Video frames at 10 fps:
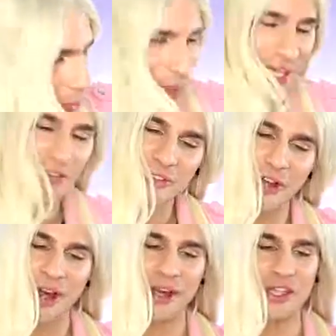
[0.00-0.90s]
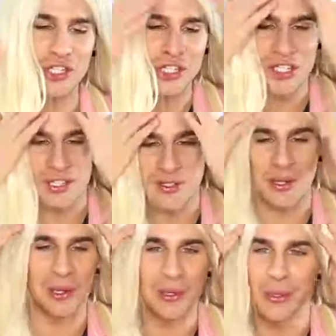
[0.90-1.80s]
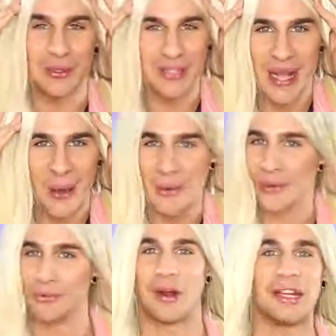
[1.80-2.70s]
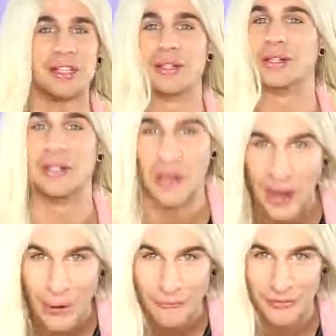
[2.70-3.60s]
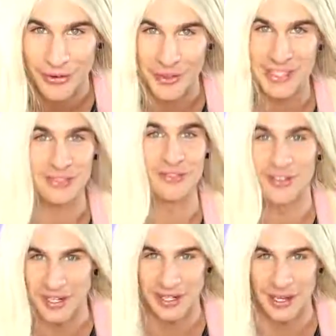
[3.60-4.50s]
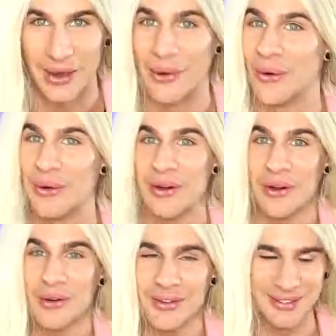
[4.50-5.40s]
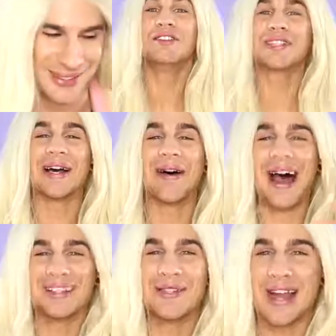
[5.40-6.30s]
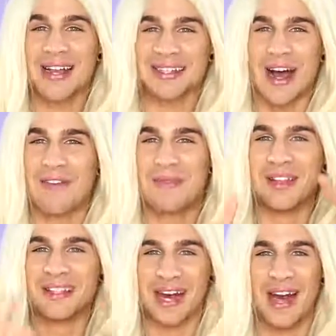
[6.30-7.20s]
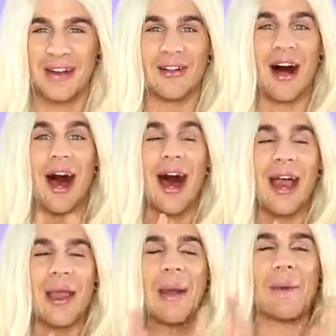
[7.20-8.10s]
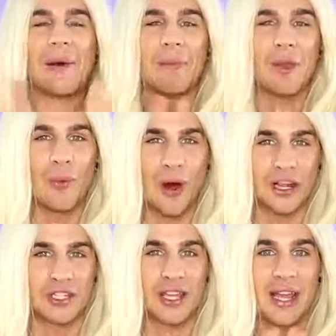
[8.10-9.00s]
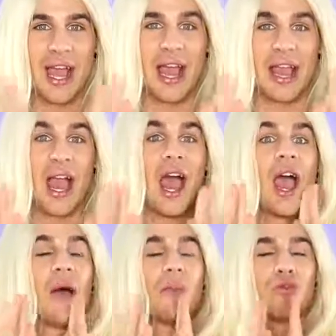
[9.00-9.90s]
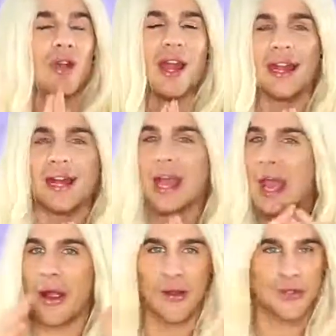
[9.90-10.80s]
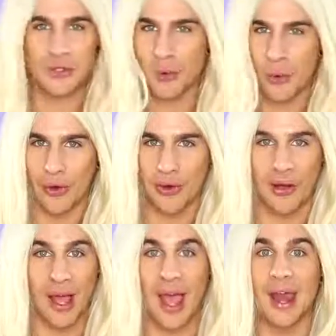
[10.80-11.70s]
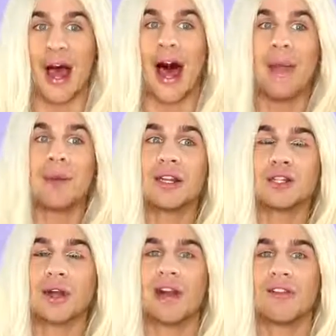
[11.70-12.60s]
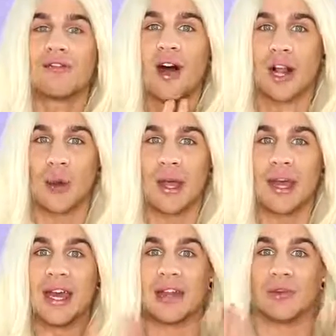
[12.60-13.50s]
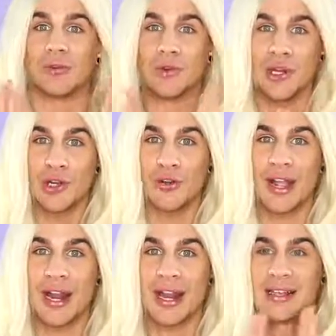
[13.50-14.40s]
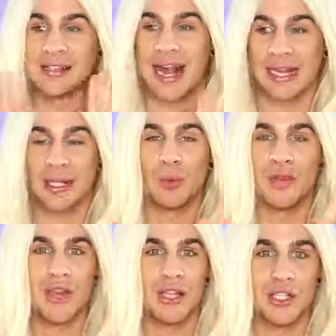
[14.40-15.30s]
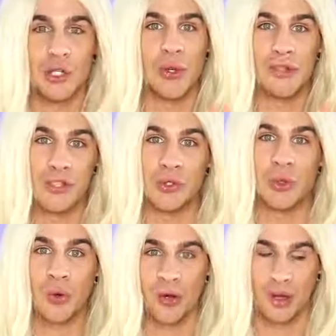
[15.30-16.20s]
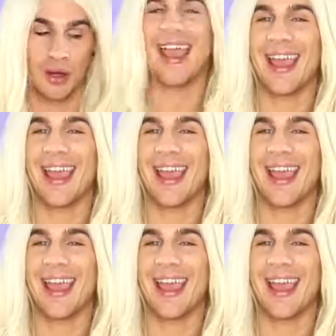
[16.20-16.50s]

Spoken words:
weave on. She is glued down and ready to go for this video. Oh, so as you guys saw from the title, I will be watching a braiding hair tutorial, and I'm gonna try and follow it and recreate exactly what they do in the tutorial.